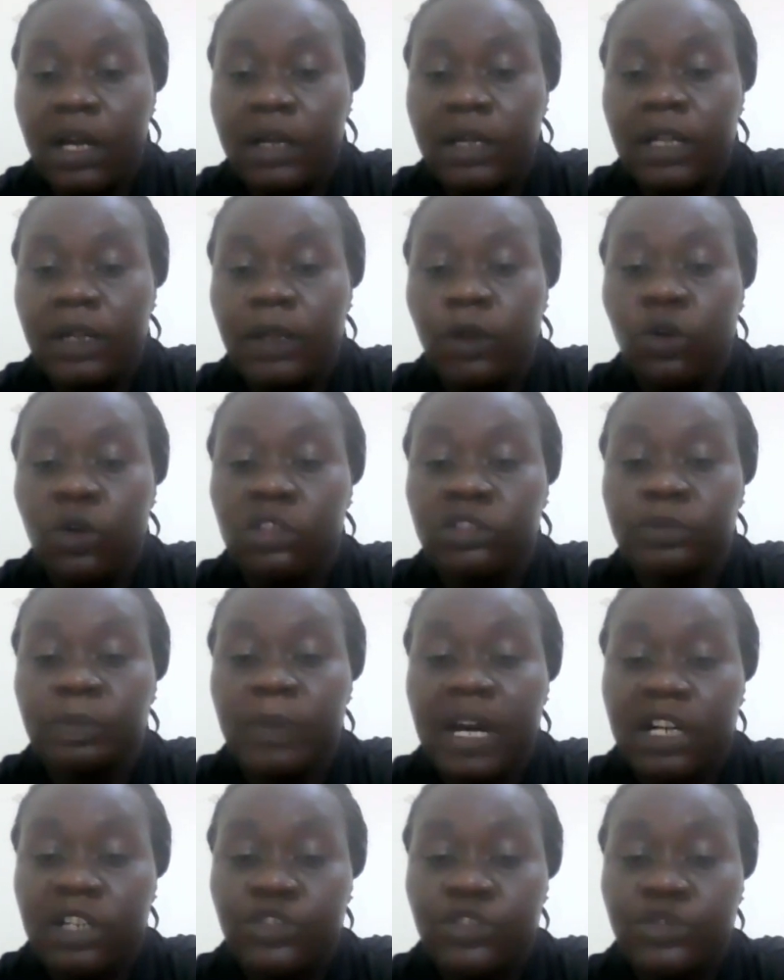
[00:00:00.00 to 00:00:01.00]
goes
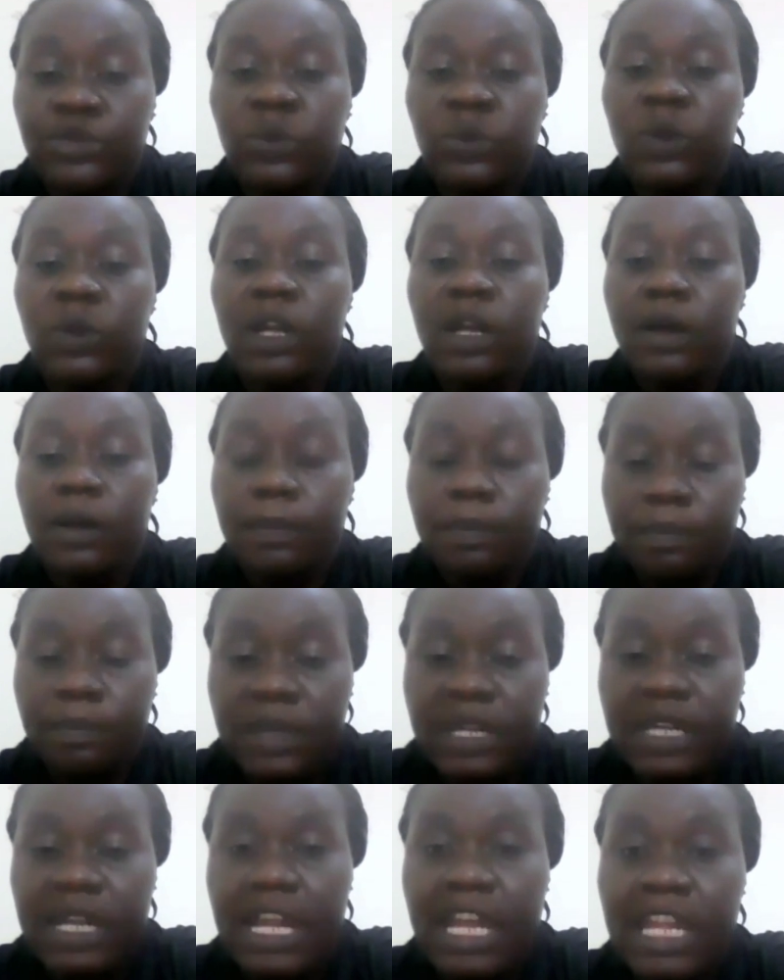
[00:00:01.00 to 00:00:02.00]
back to
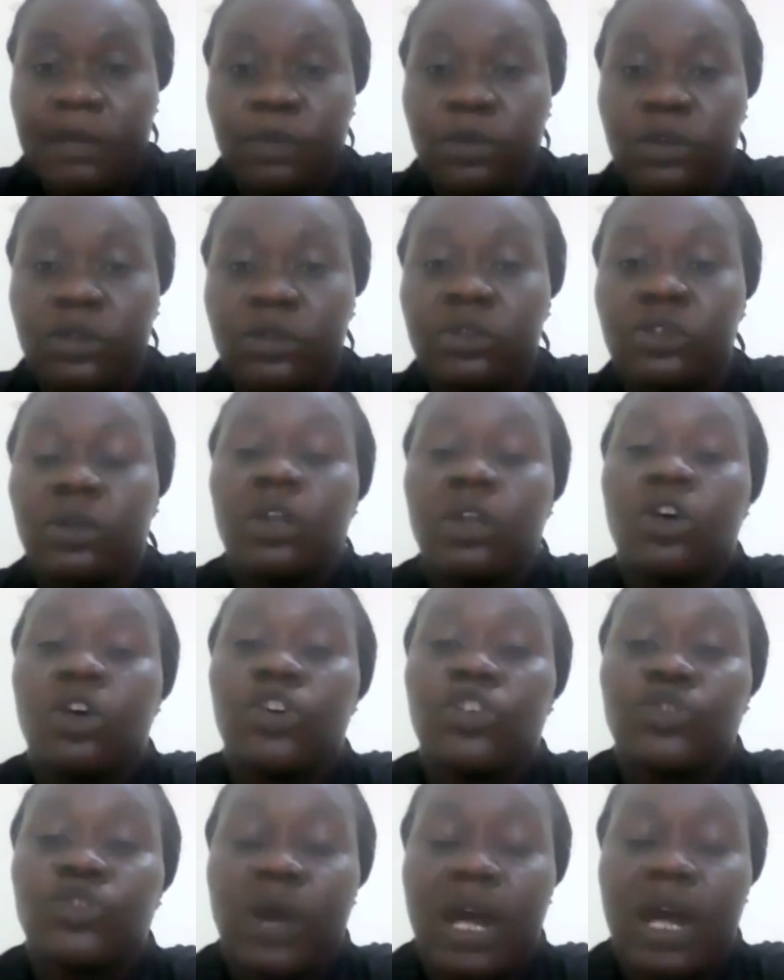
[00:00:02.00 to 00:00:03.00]
being able
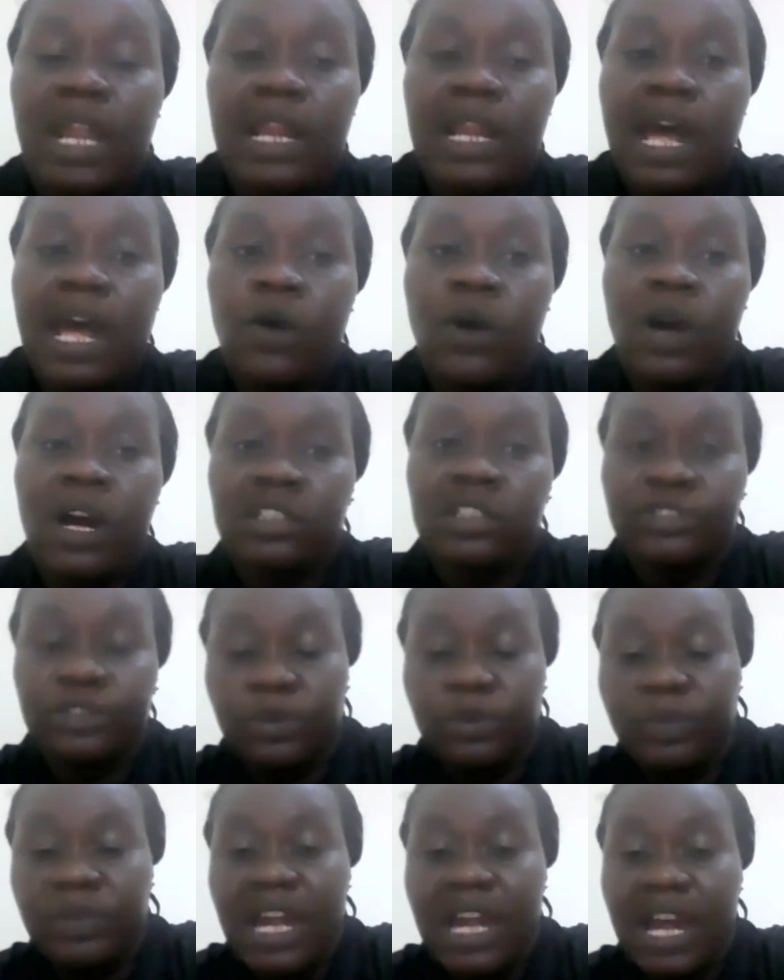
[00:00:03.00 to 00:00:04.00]
to allow us
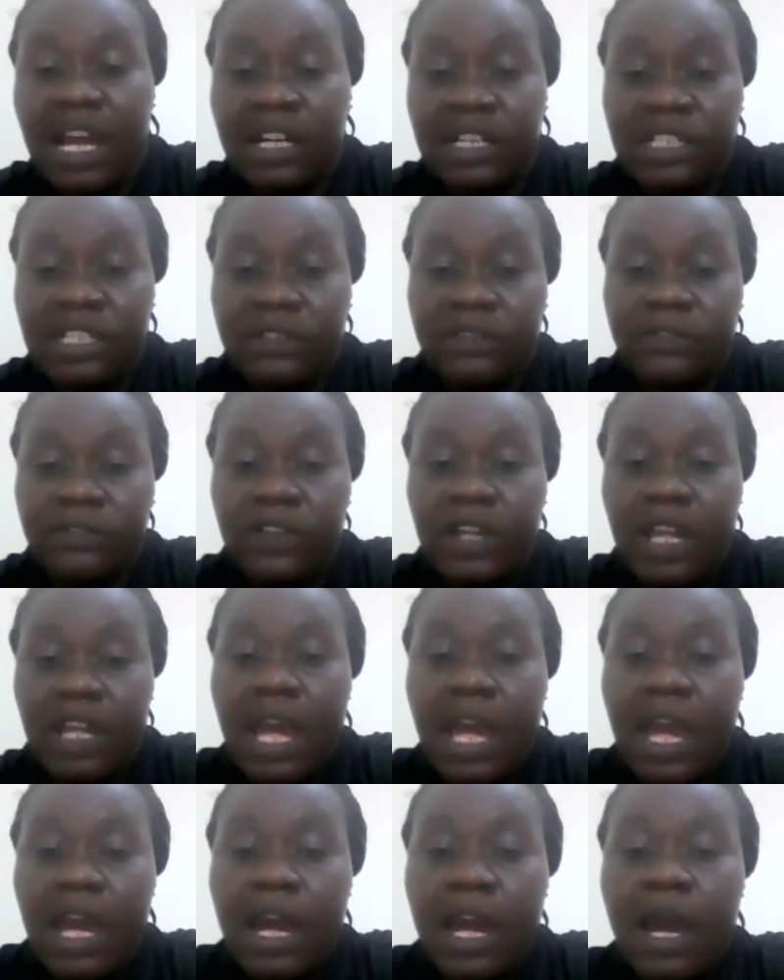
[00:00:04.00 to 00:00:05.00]
to be active.
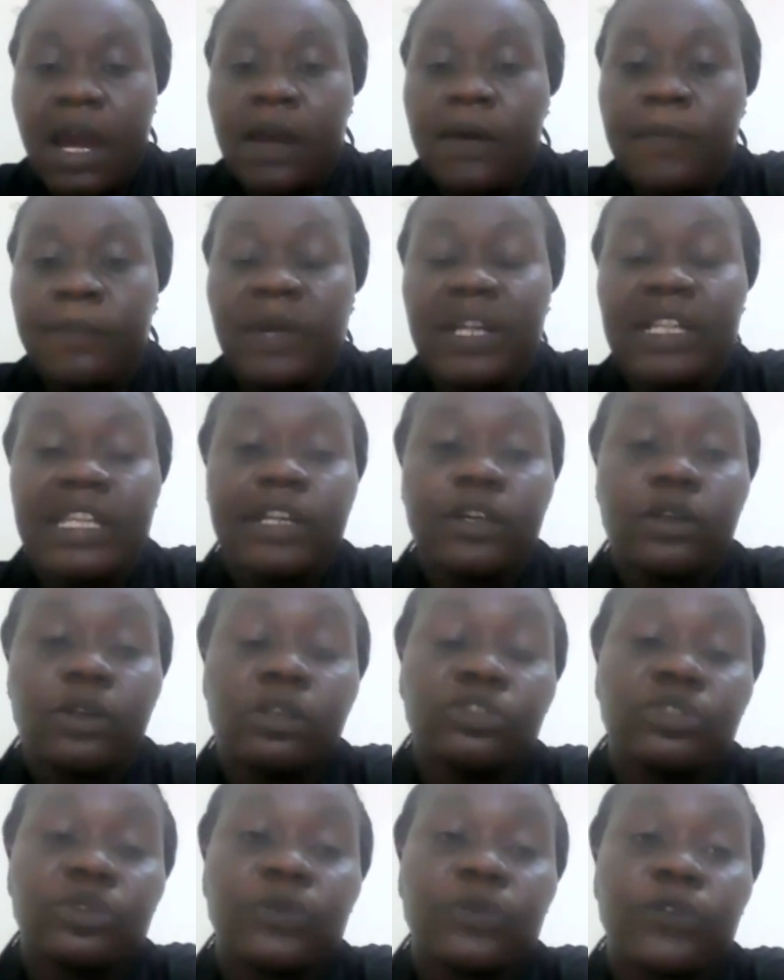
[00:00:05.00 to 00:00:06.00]
But
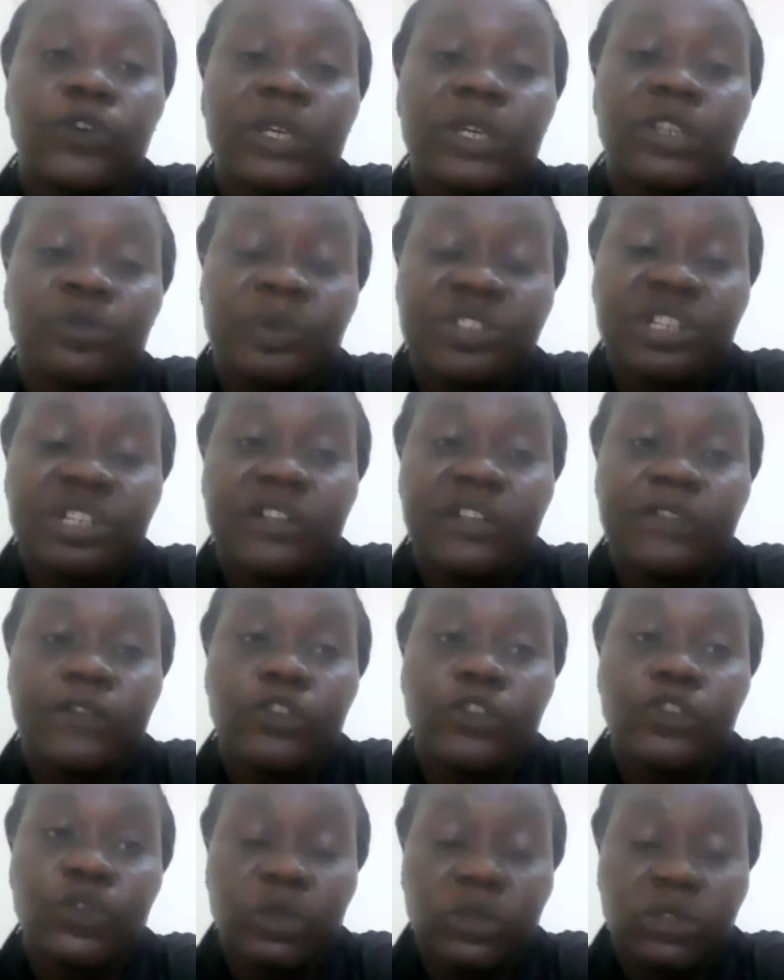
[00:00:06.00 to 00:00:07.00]
then also, especially
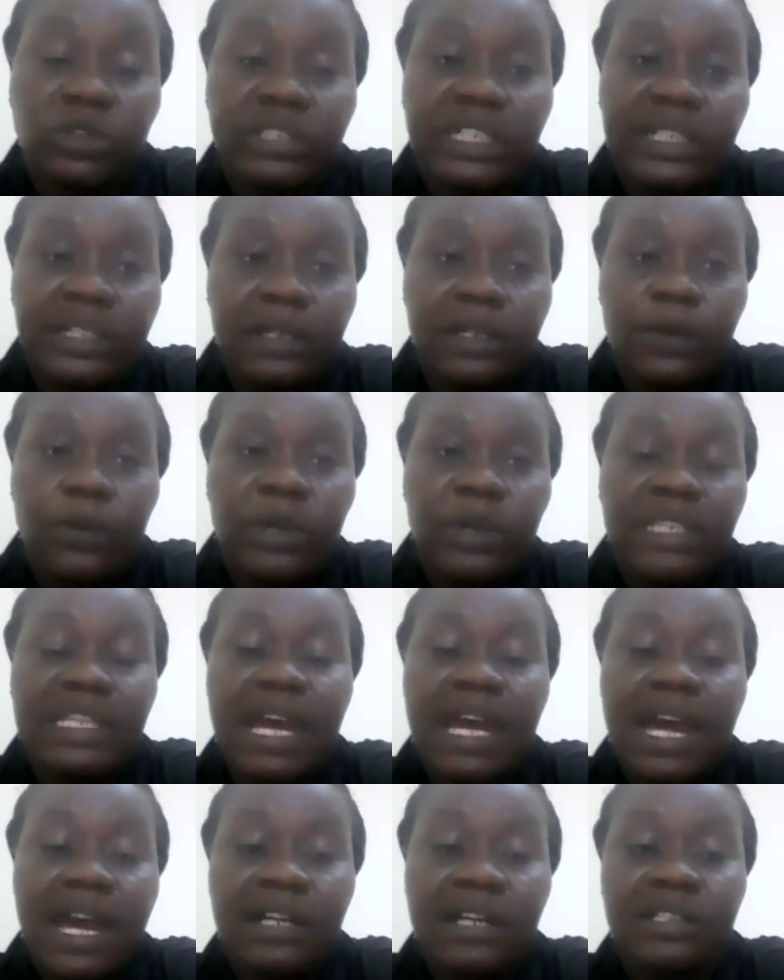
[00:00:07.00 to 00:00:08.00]
for children, when
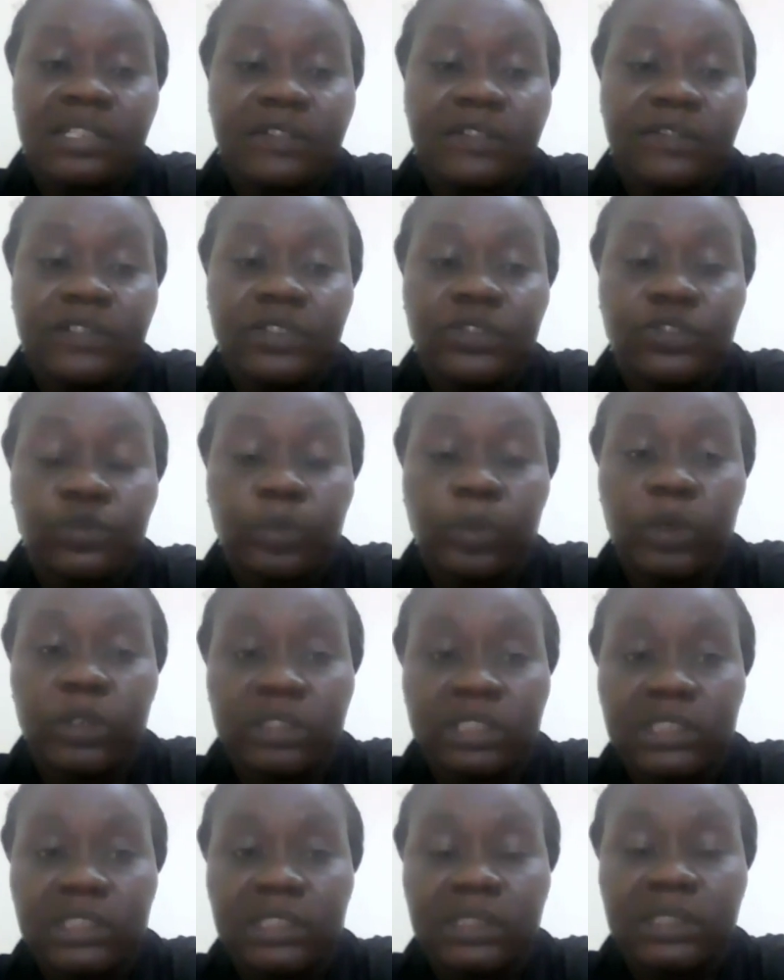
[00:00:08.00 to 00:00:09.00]
they're active in
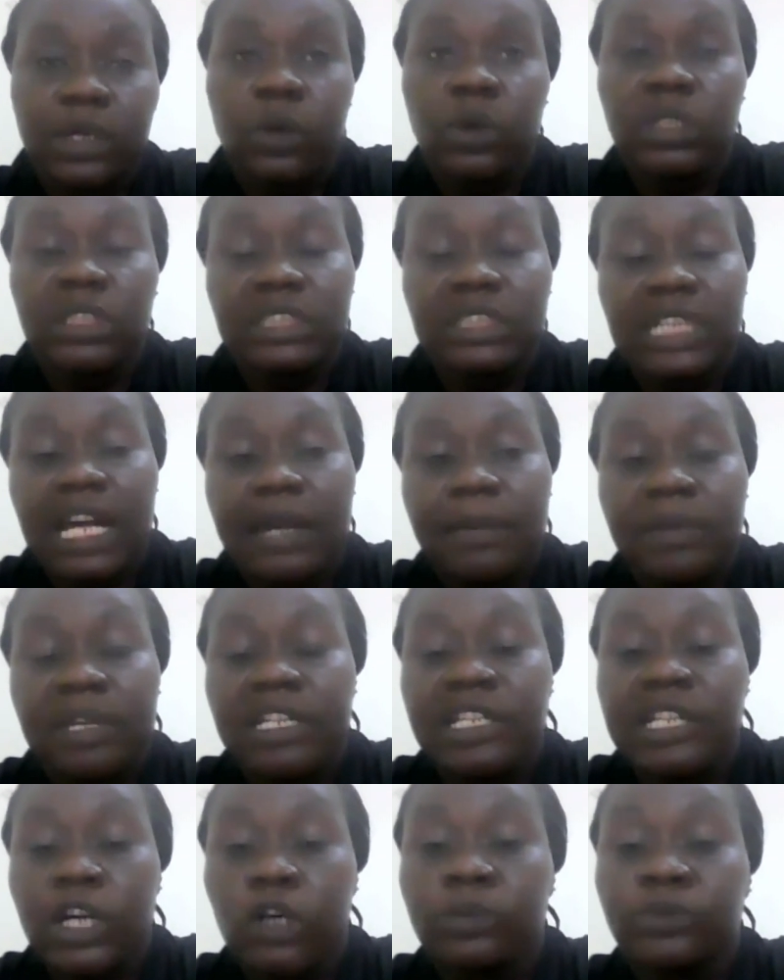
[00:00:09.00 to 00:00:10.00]
sports the whole time,
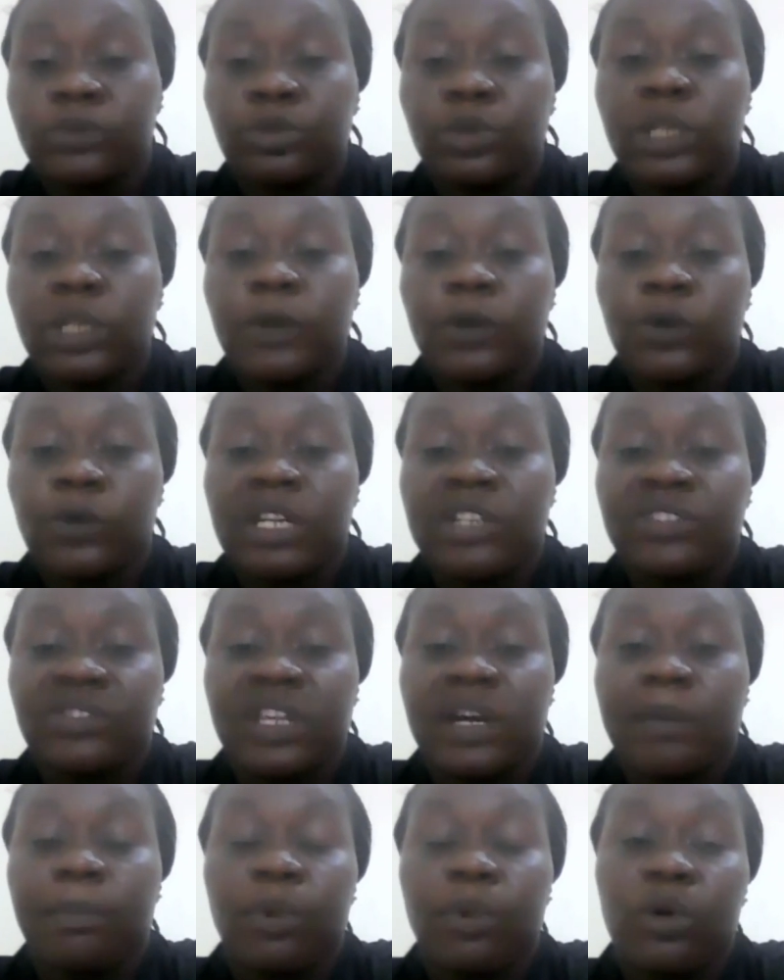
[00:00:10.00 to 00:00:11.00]
it helps to
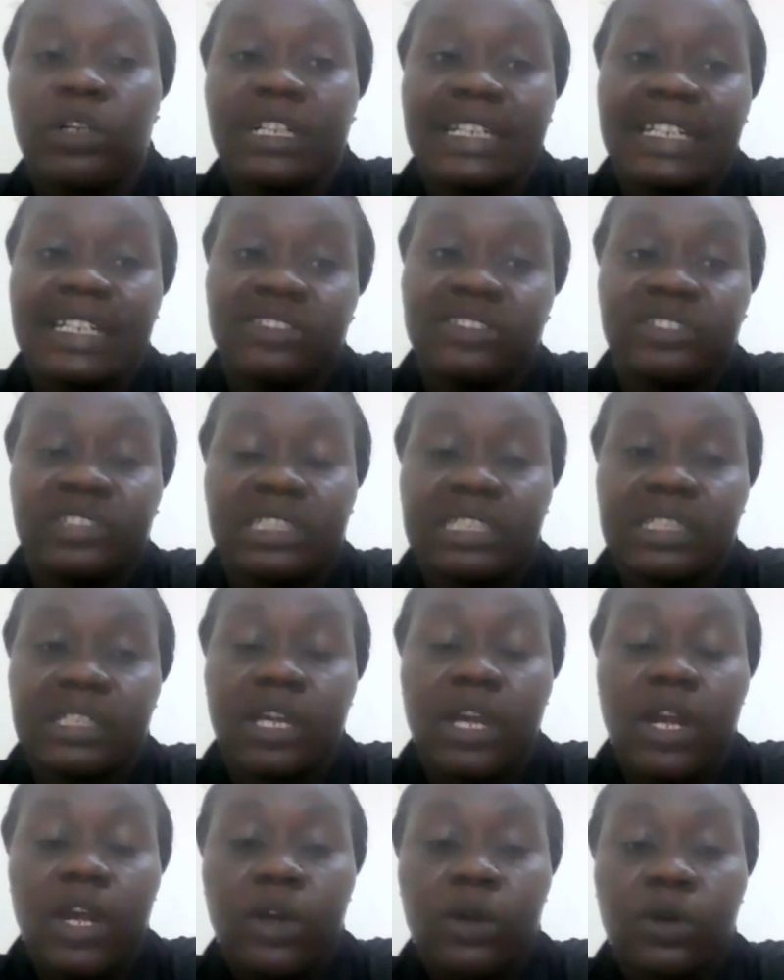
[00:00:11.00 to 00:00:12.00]
increase their bone
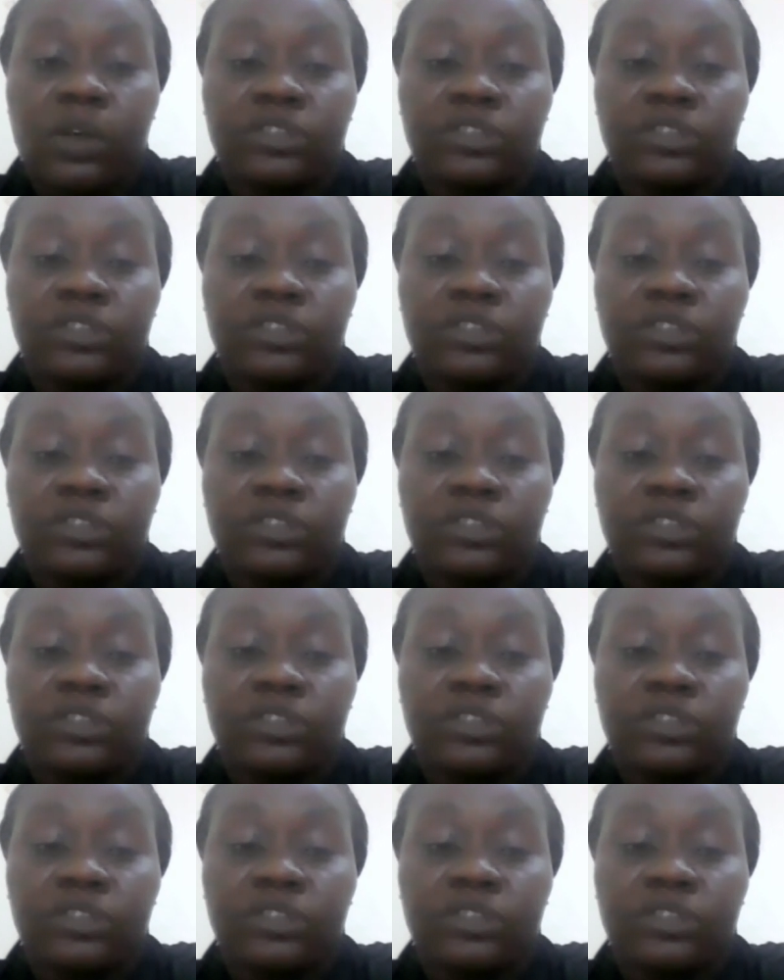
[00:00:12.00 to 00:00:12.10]
density.